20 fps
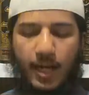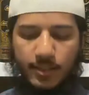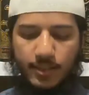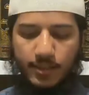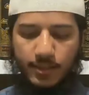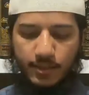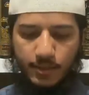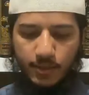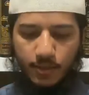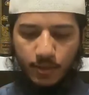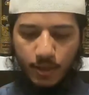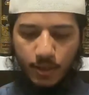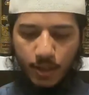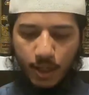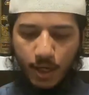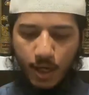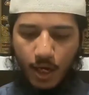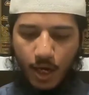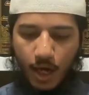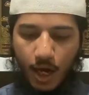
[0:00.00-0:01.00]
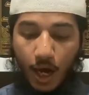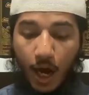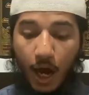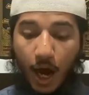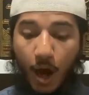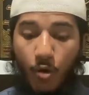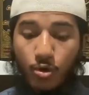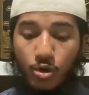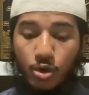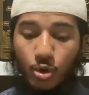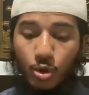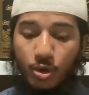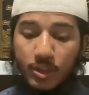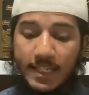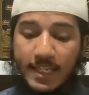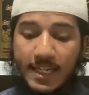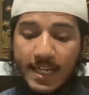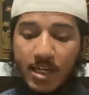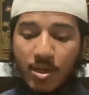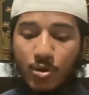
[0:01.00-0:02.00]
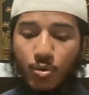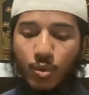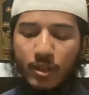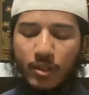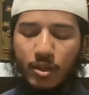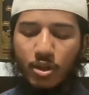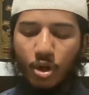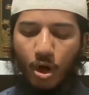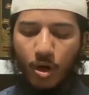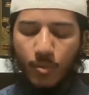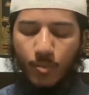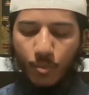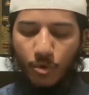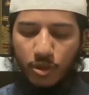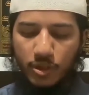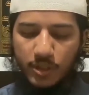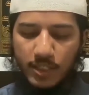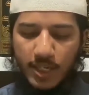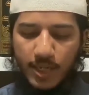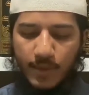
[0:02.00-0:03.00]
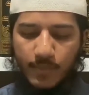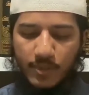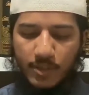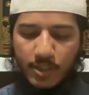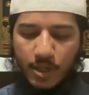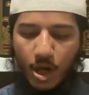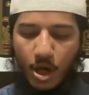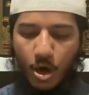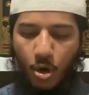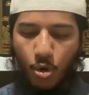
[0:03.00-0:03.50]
asks, how to deal with non-Muslims